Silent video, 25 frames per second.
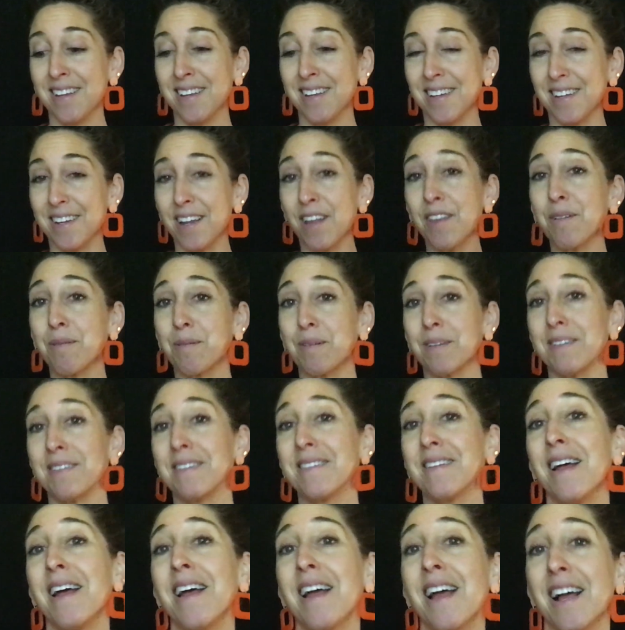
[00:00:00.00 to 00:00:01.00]
In other
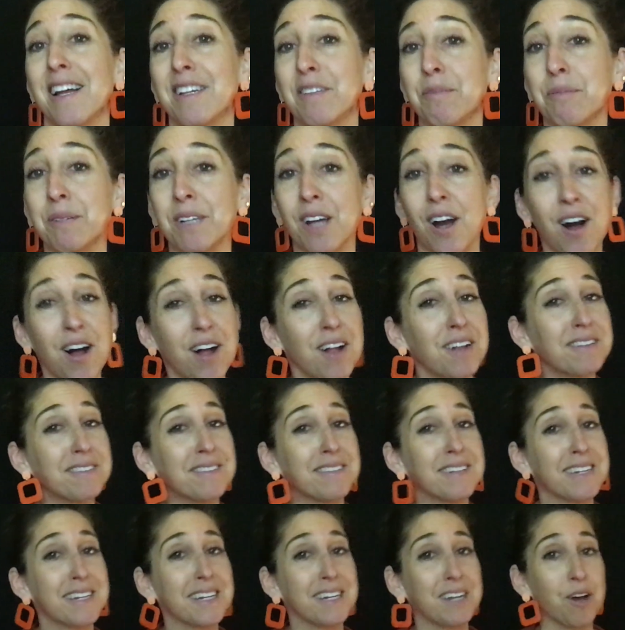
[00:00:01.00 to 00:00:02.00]
words, as we all
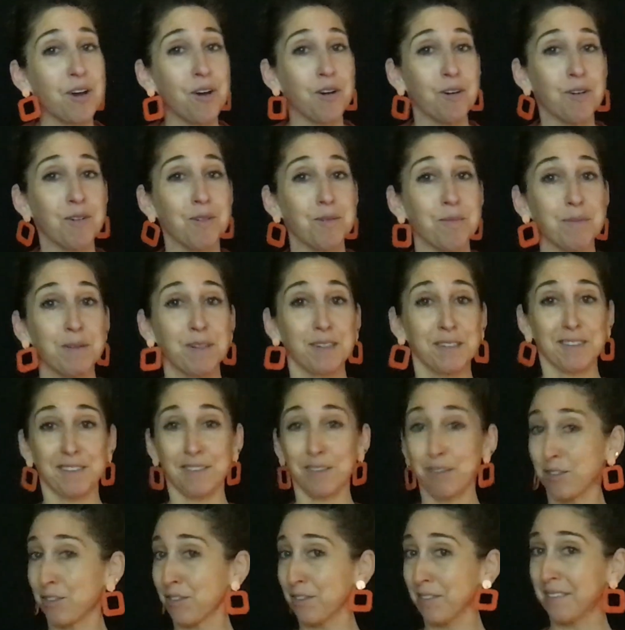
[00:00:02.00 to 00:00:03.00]
sit at home,
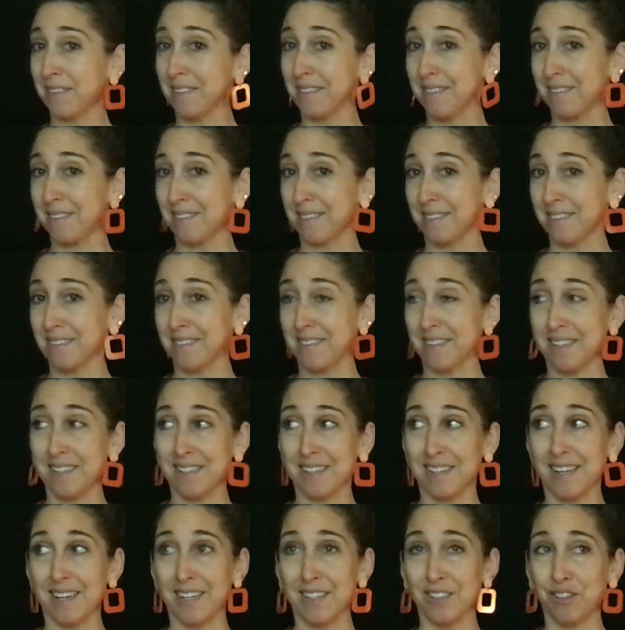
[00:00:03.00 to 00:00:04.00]
social
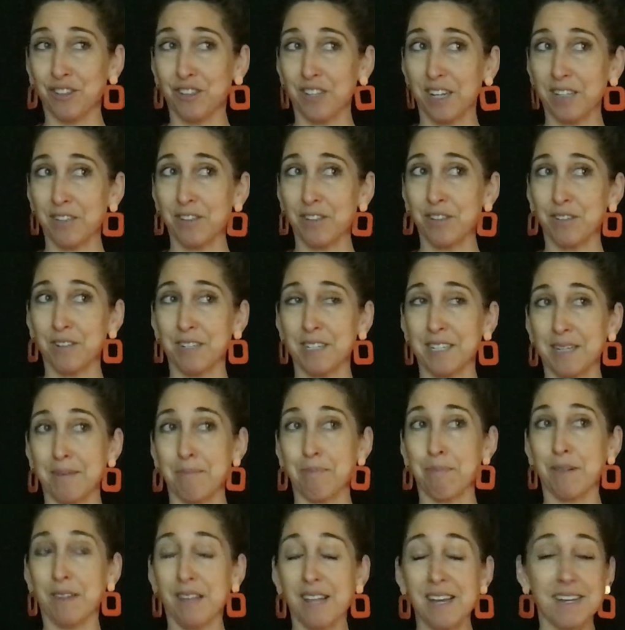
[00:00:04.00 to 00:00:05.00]
distancing and sheltering
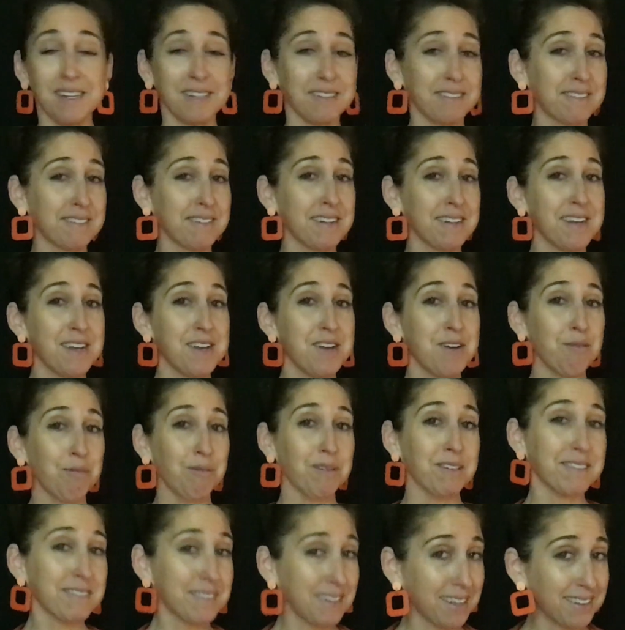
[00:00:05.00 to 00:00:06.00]
in place,
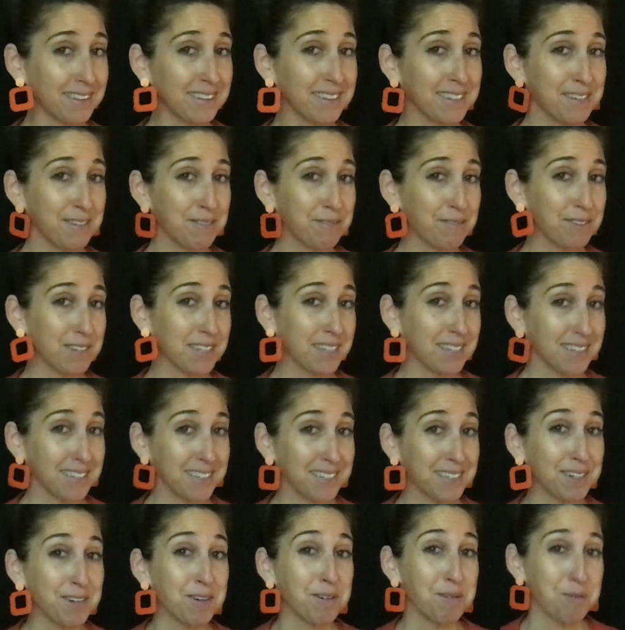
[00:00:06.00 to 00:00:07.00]
we're suddenly
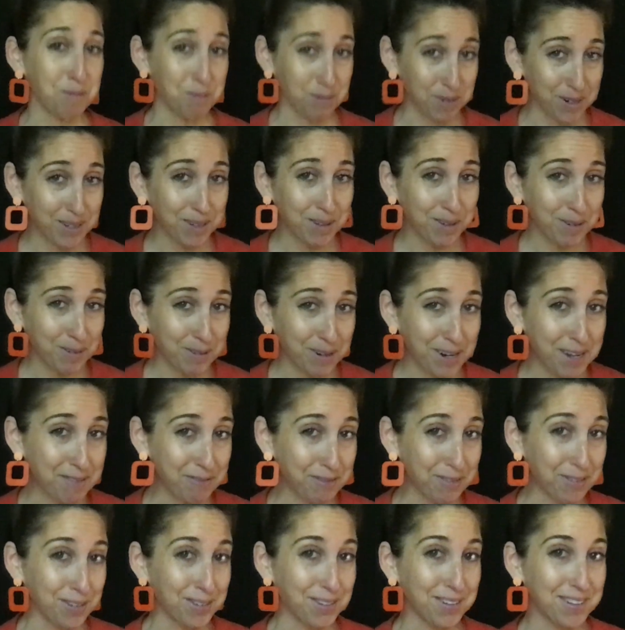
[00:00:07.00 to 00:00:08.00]
feeling real
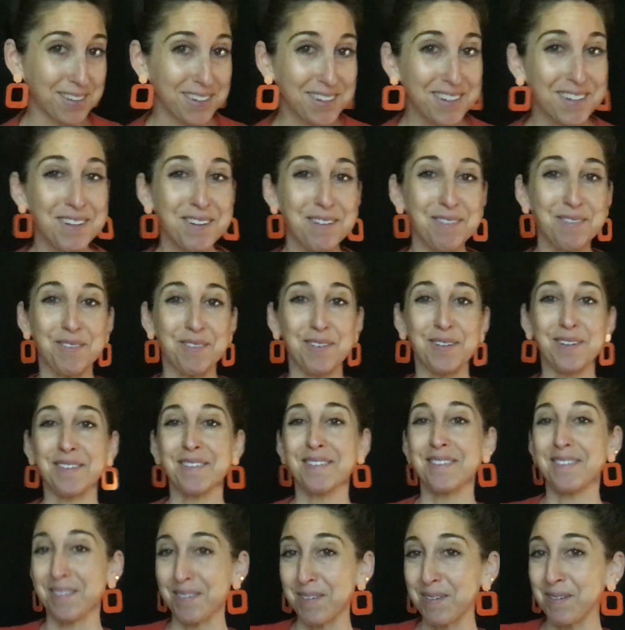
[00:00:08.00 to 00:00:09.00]
grateful for
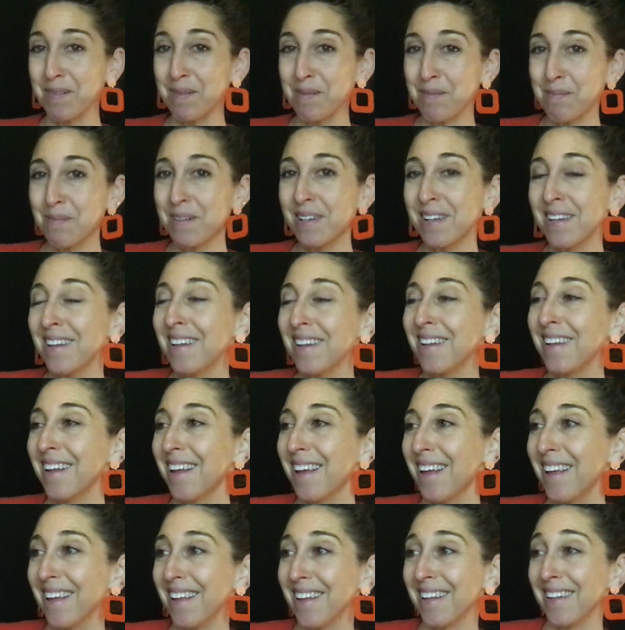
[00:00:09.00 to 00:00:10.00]
Zoom
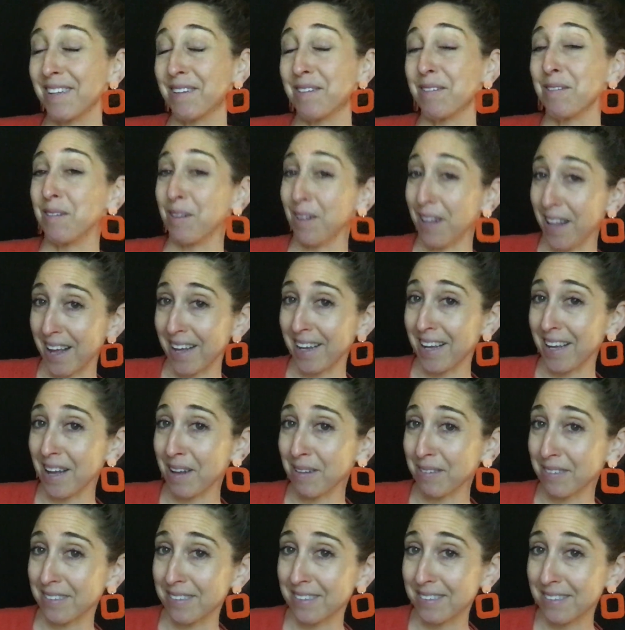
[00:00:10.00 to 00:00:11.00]
and Google
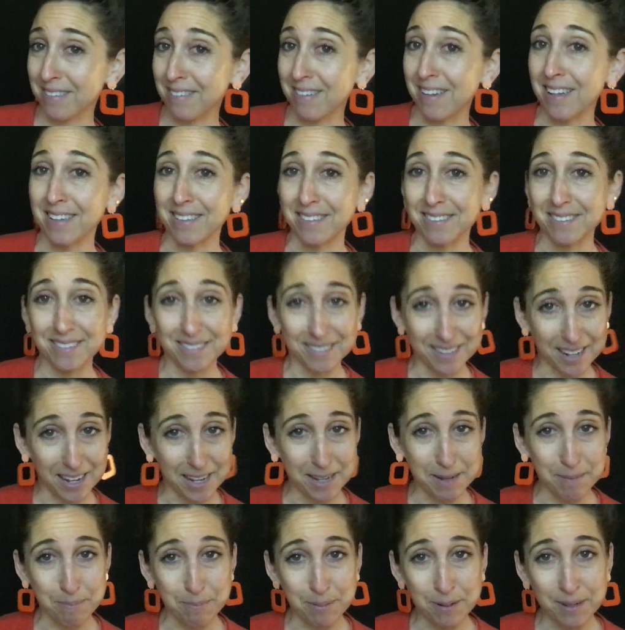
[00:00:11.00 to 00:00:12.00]
Hangouts and
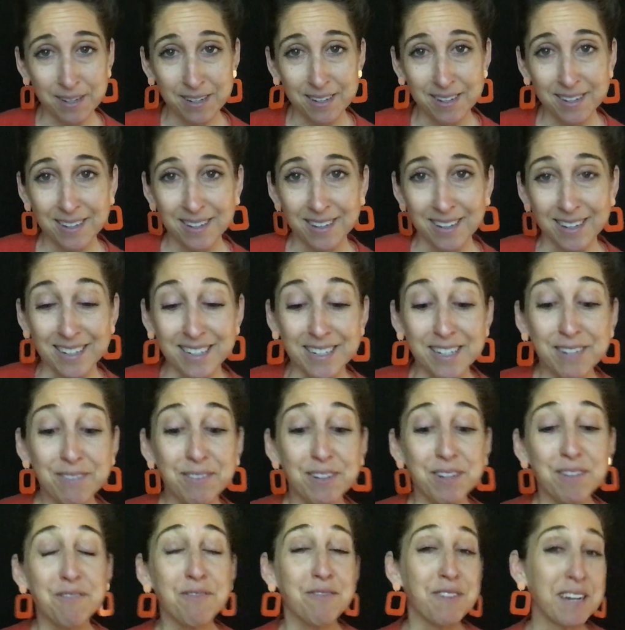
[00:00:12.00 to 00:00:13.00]
Skype and
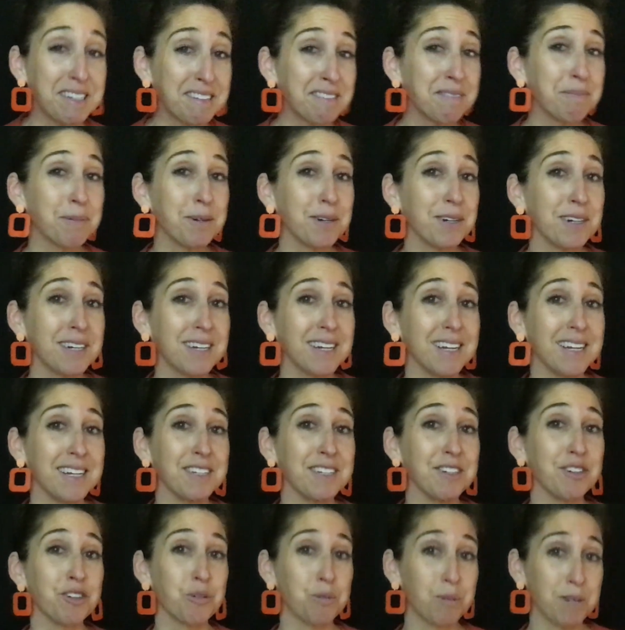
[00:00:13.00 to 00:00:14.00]
even Facebook
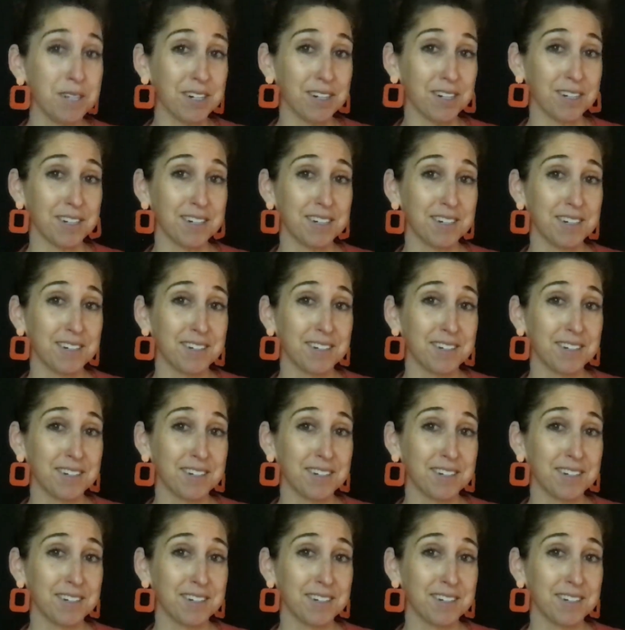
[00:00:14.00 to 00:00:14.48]
and Twitter.